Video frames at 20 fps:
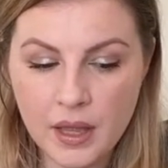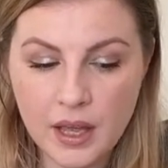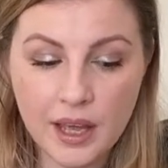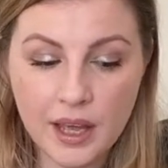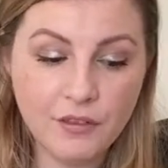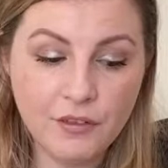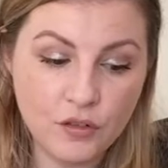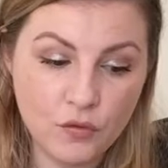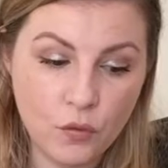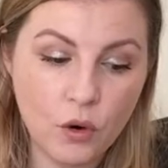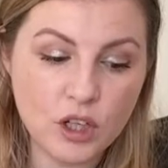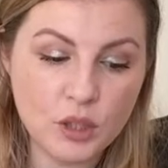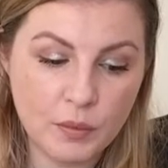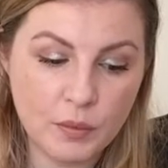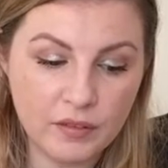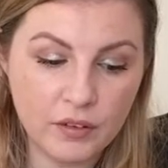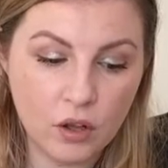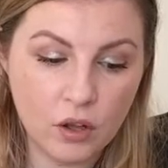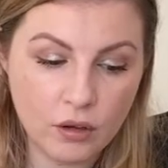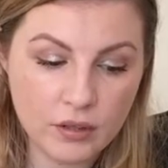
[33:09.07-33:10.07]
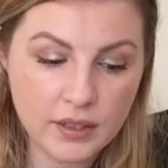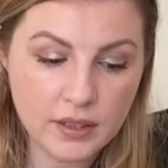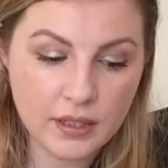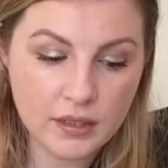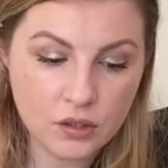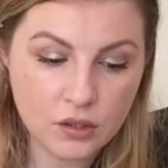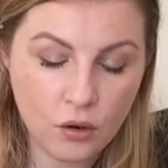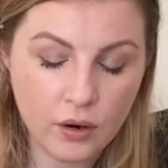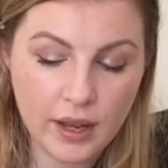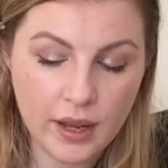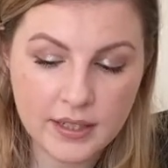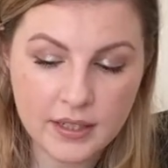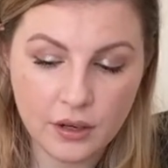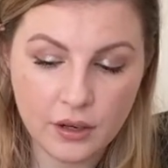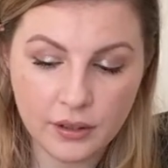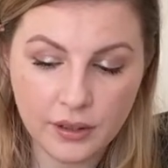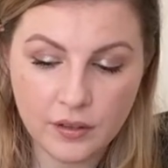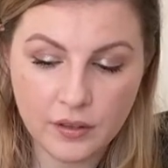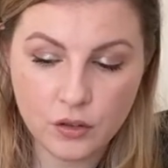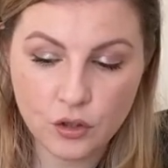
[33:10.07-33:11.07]
If you've watched my vlogs, that's not
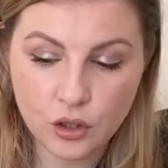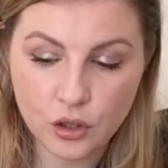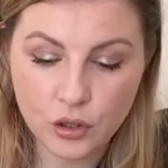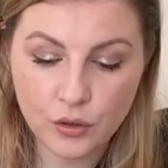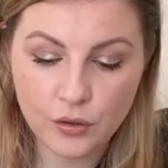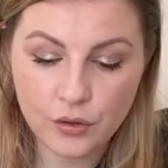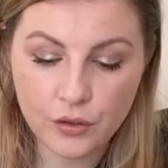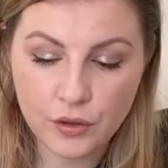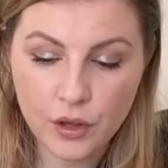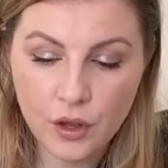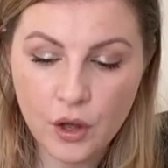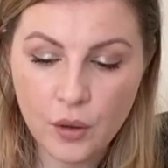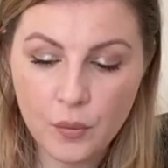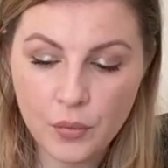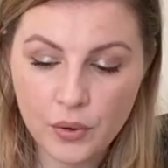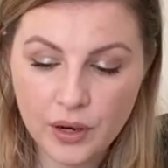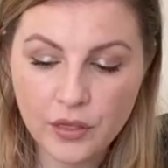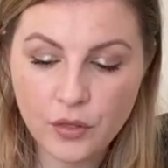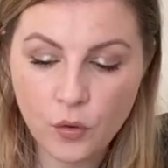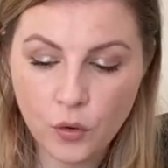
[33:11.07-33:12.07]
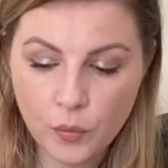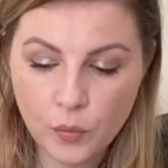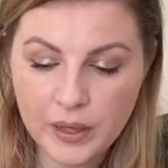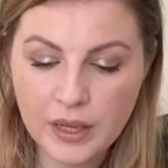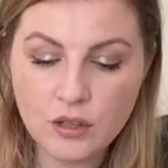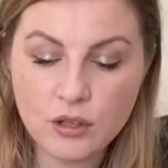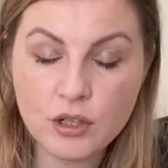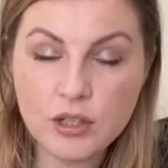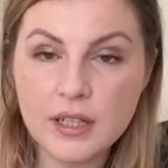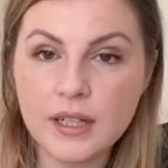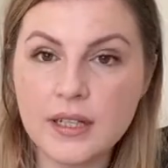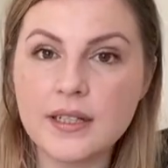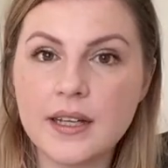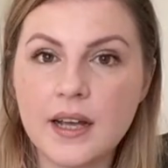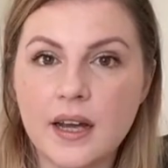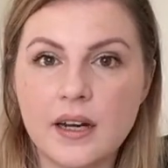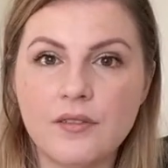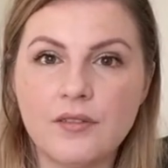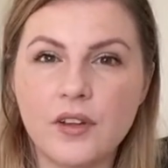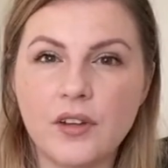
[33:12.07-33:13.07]
necessarily the truth, but I thought it would be interesting to
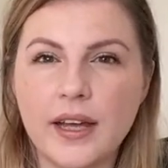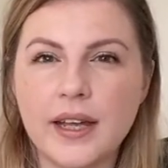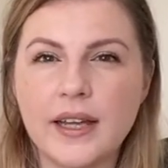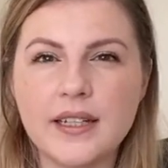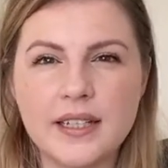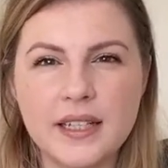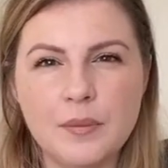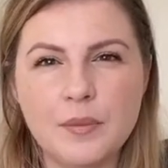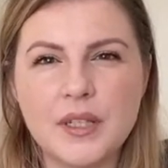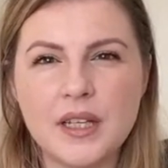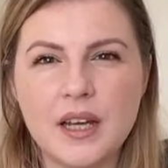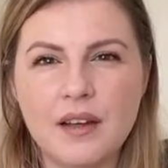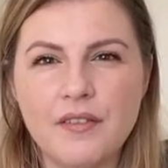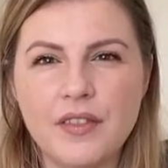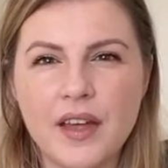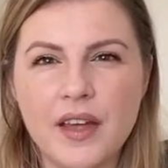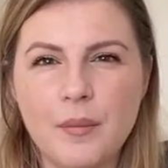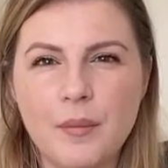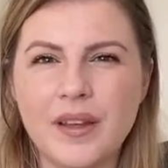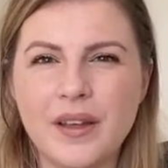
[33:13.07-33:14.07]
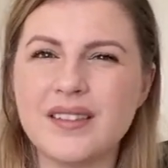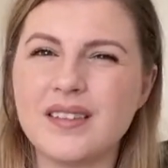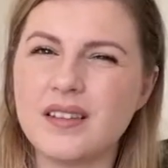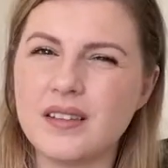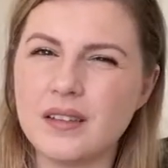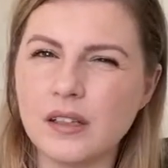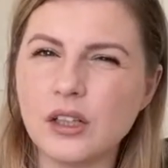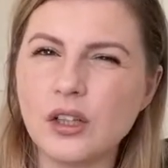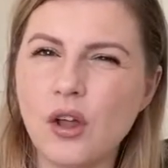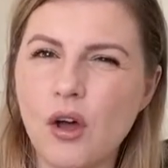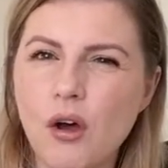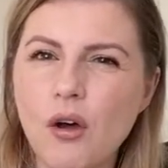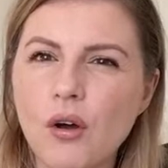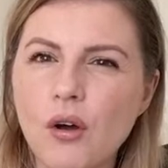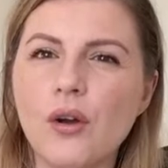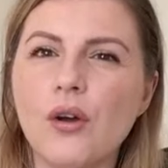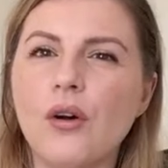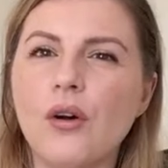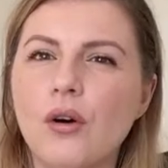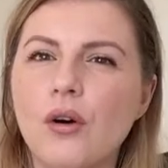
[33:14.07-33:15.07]
kind of like deep dive that because there's a lot
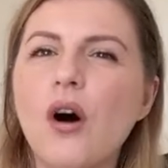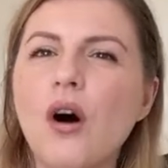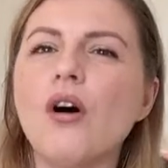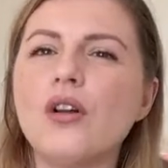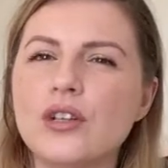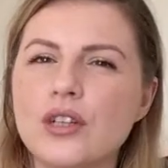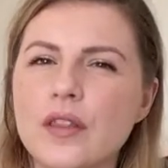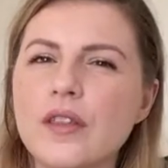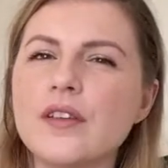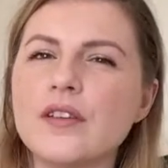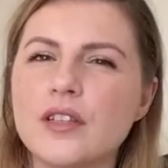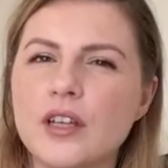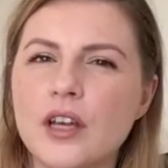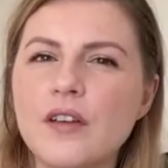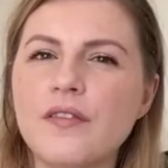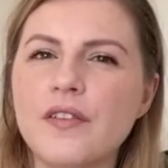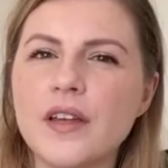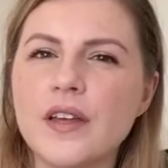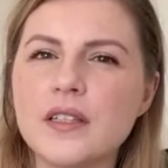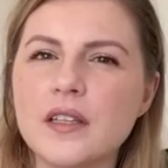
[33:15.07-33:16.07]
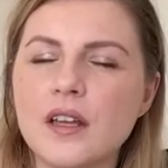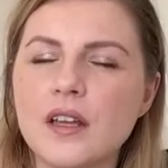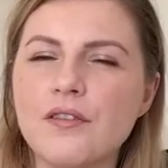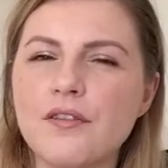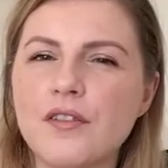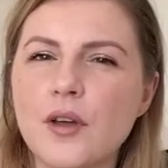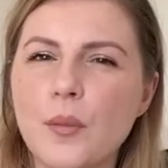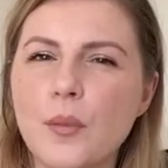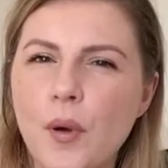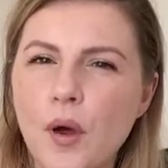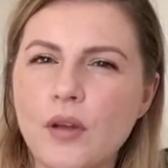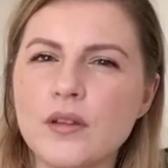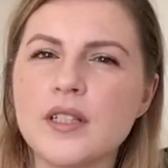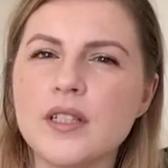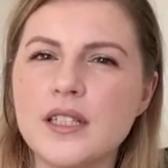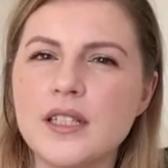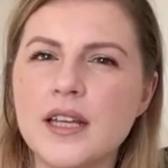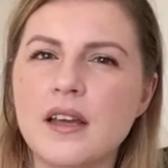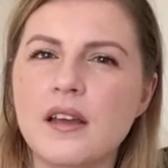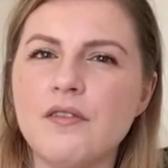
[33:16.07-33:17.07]
under the surface of
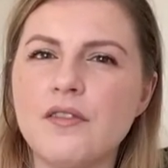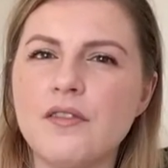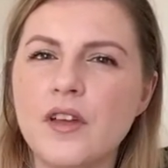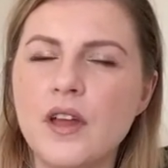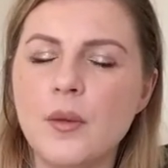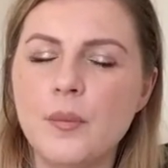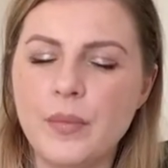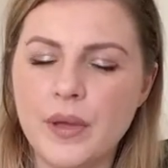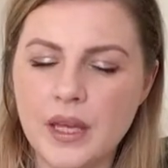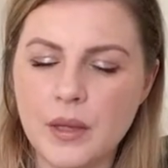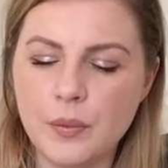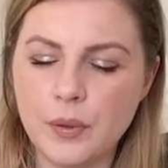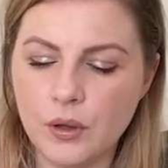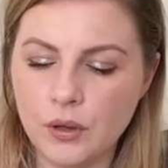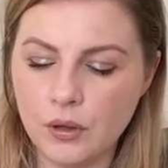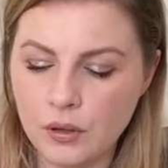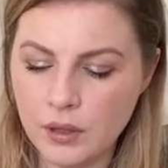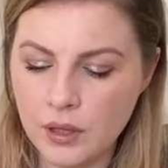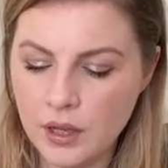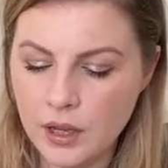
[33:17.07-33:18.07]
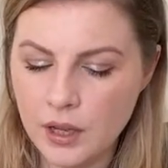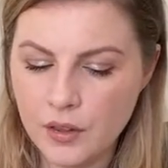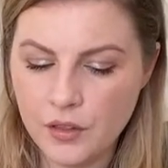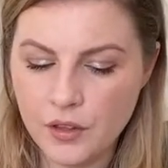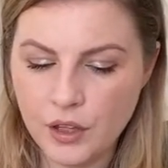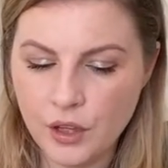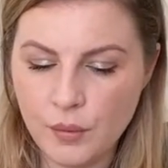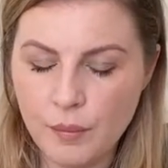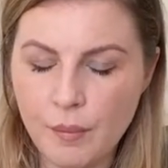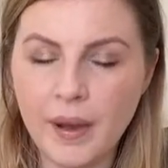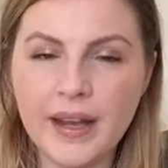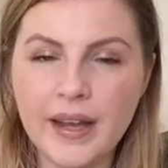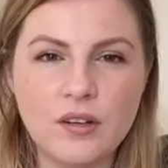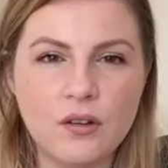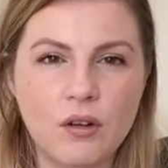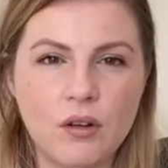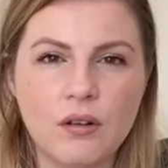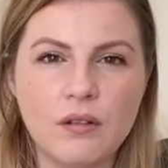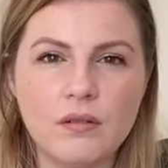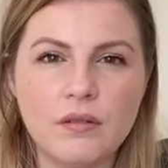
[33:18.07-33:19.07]
positive people that you might
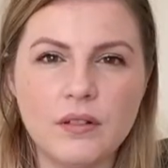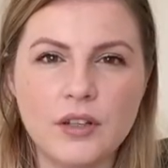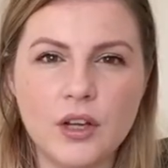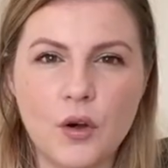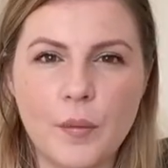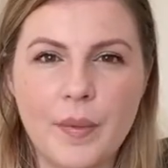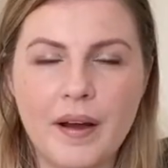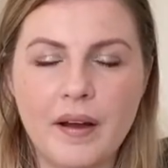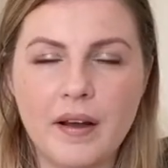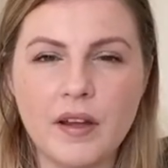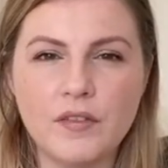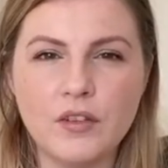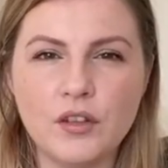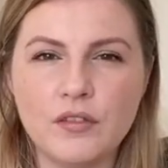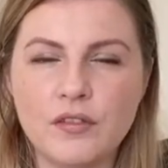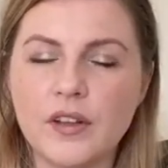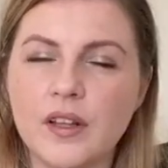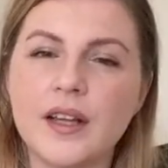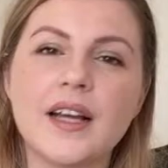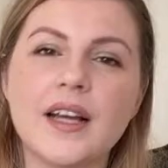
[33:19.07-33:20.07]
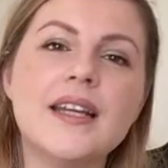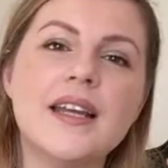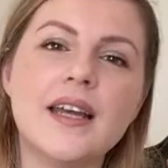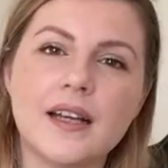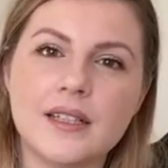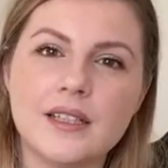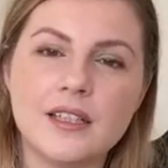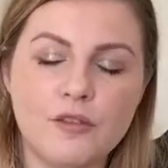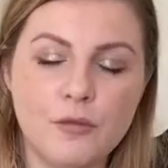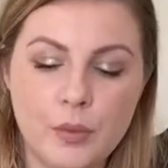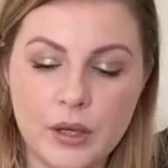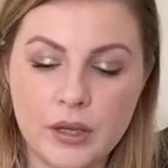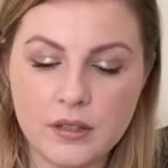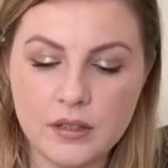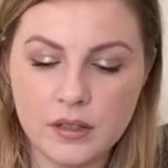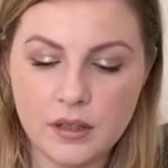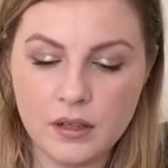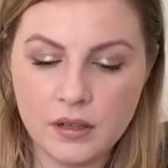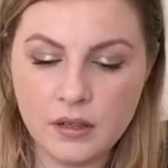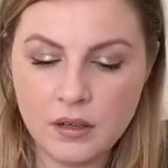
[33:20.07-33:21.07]
not know about if you feel like a negative
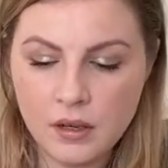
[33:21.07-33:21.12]
person.